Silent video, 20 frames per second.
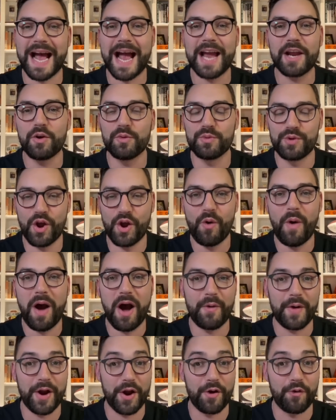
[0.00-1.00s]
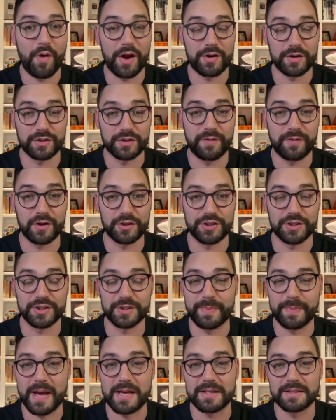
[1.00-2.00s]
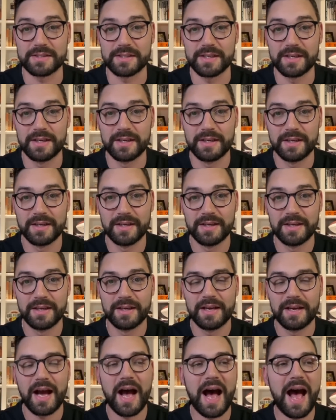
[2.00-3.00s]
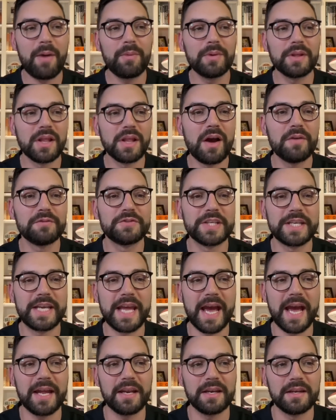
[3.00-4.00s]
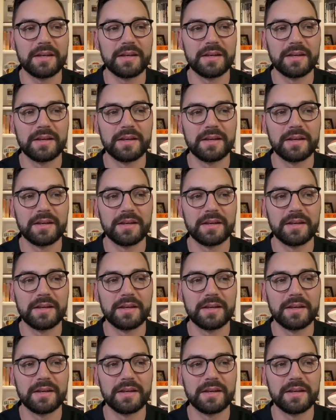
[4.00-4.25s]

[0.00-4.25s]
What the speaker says: I don't know how Aaron Rodgers functions best. I would love to get,